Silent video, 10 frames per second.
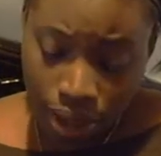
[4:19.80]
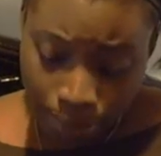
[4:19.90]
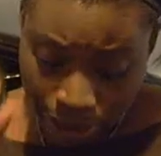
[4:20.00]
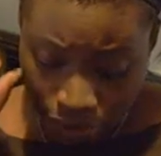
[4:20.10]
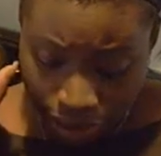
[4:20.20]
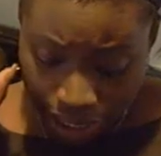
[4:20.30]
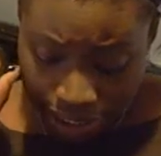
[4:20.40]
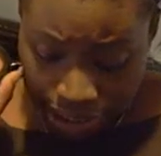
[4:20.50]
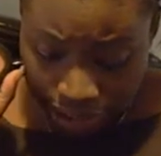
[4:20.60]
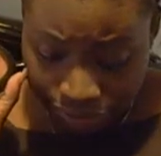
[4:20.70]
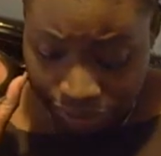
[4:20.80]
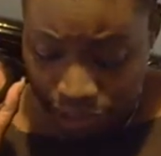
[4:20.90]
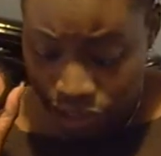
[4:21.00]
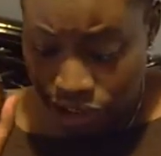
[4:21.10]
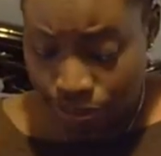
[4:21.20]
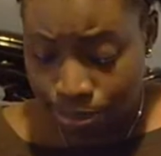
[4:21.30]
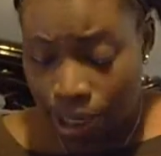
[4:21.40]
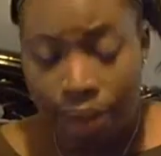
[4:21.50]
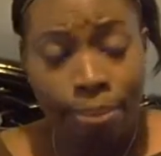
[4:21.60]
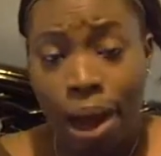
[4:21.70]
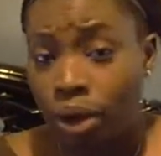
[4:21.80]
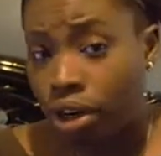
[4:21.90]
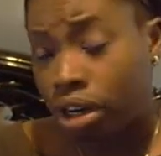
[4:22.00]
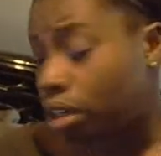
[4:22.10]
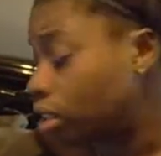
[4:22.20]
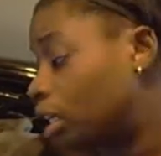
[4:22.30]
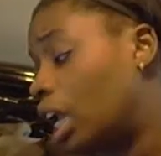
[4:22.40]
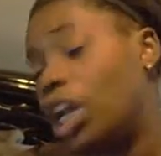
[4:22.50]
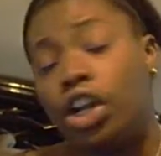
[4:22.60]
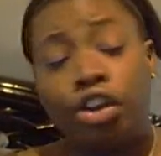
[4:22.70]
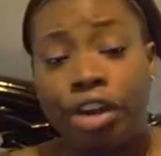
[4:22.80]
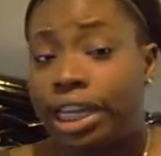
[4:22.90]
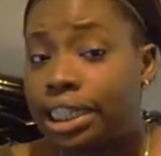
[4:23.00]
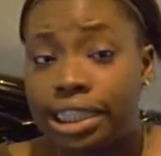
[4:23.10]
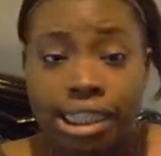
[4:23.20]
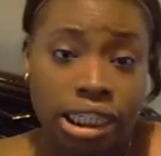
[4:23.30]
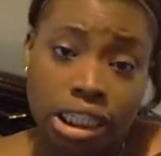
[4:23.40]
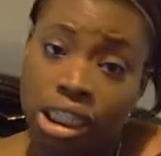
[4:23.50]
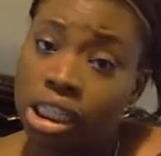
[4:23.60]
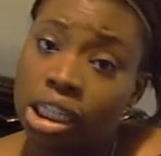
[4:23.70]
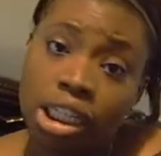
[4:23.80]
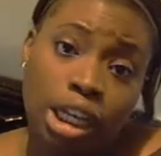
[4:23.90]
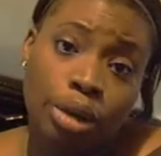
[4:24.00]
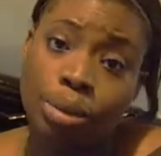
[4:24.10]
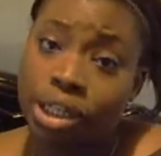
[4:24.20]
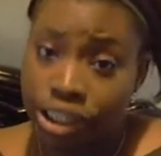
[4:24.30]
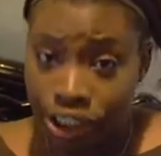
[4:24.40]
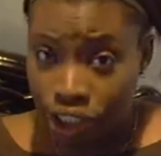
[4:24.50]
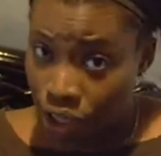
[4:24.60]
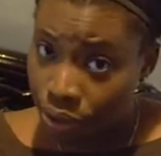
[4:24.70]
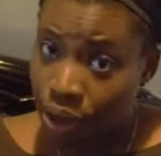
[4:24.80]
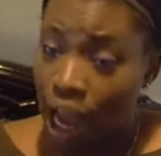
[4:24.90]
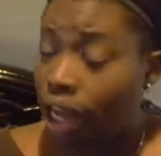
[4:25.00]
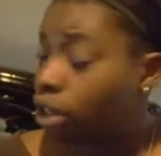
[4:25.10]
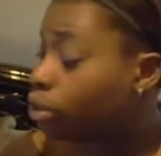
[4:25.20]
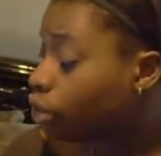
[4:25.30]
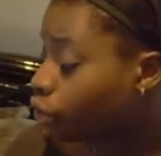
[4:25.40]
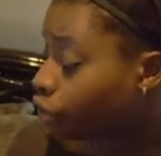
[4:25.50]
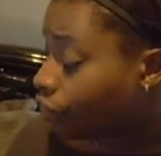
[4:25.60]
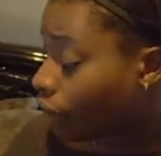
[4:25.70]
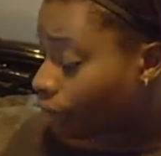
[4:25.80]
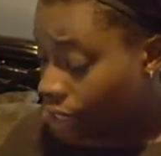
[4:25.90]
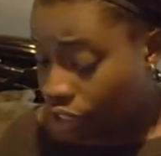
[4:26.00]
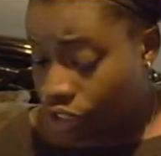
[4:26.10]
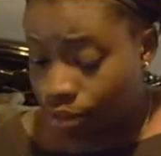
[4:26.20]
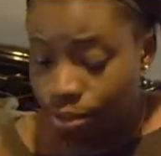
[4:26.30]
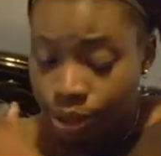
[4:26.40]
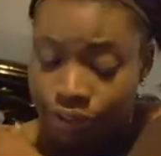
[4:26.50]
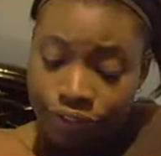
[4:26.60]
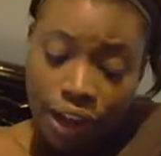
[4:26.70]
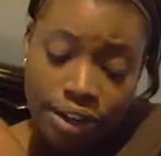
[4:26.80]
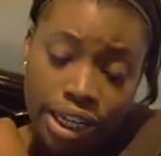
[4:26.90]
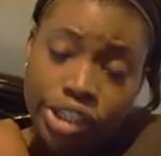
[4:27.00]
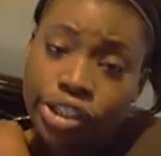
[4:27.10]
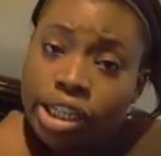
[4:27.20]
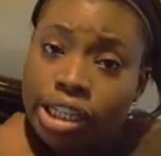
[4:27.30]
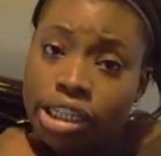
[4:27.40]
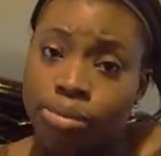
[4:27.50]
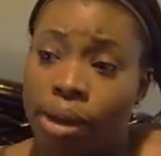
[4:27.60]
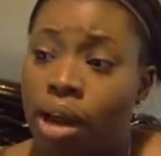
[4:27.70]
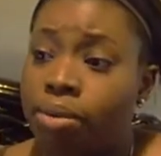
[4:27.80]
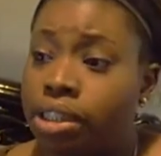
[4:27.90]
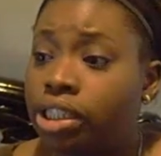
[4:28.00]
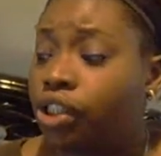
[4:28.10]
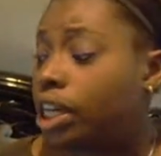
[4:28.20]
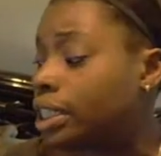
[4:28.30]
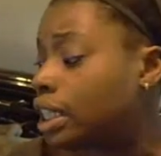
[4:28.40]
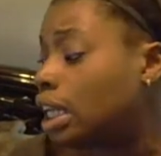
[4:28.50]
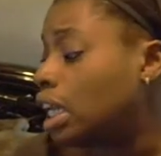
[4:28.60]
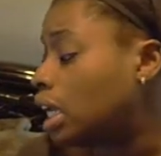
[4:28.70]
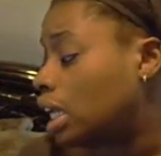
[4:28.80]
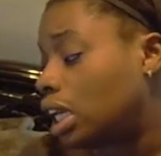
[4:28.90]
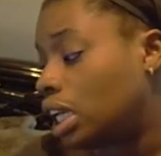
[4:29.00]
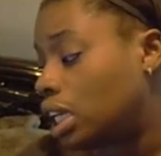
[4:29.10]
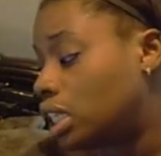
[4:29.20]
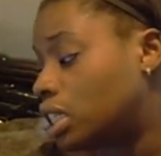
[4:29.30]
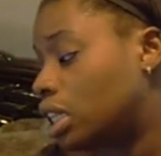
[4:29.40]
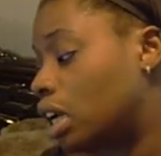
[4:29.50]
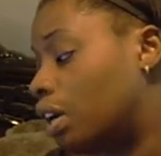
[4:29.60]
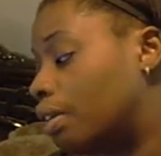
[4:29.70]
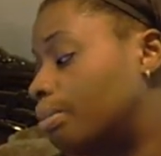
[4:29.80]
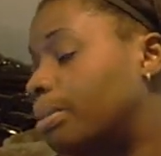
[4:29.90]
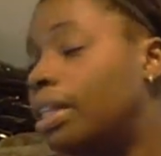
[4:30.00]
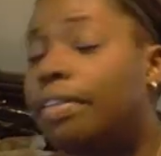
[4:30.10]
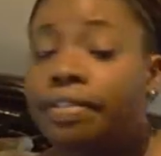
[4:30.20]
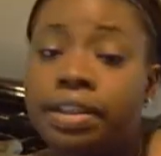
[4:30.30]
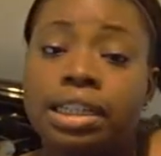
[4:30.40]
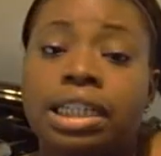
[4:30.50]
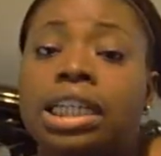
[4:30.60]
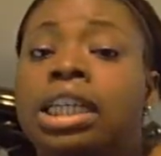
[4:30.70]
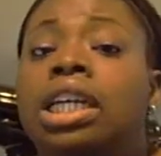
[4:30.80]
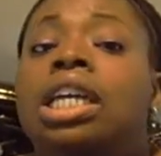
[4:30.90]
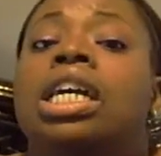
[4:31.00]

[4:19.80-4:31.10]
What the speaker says: Mineralized Skinfinish, Blot Powder, and a great concealer, and we're good to go. I don't use foundation with foundation, ladies. What I would suggest is definitely,